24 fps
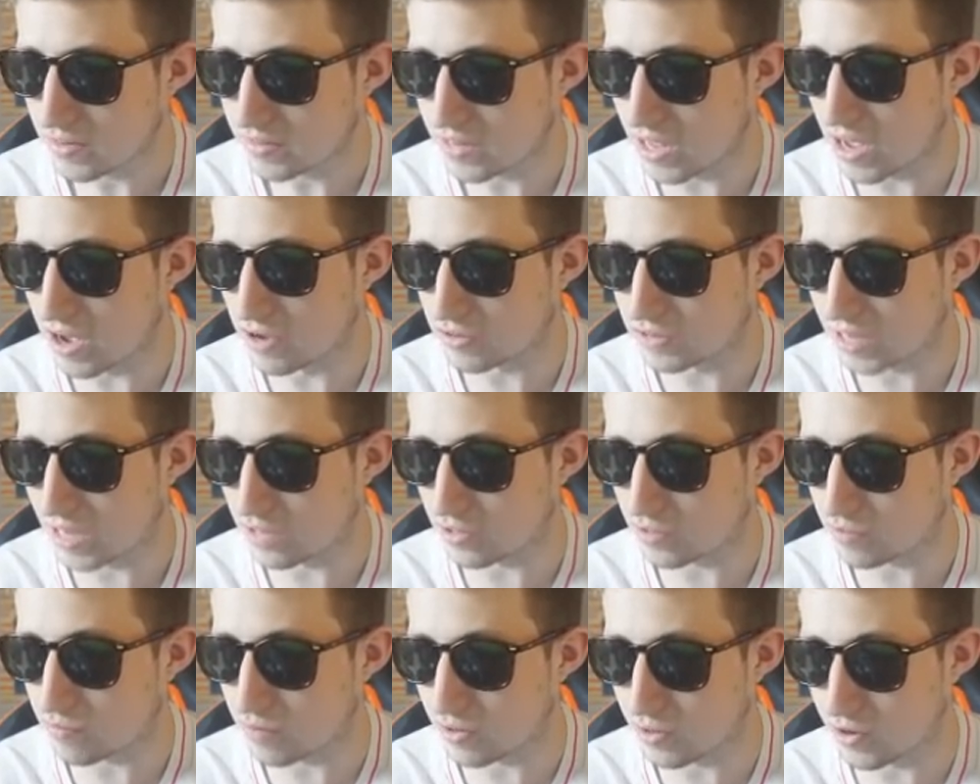Now I'll take
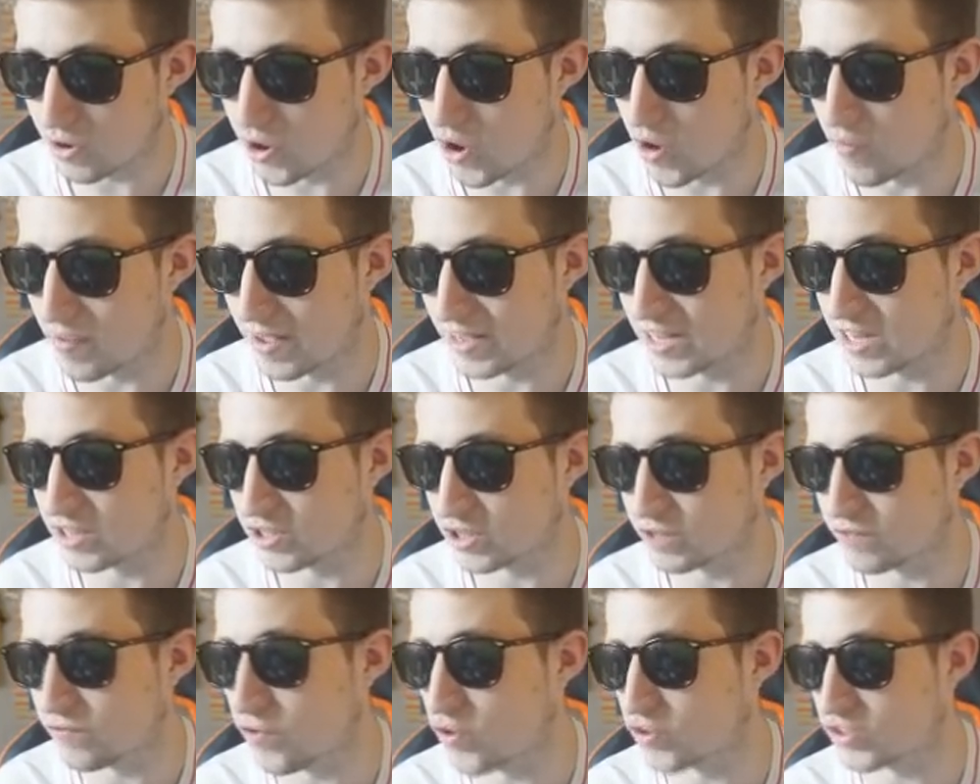the... Oh, that he's
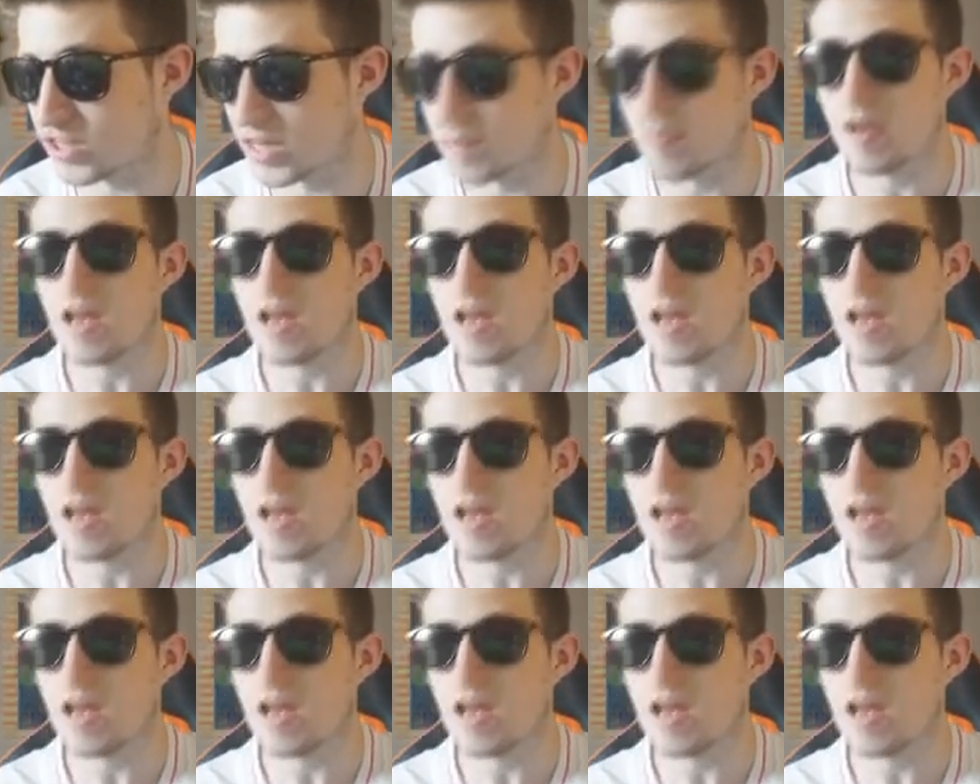just fucked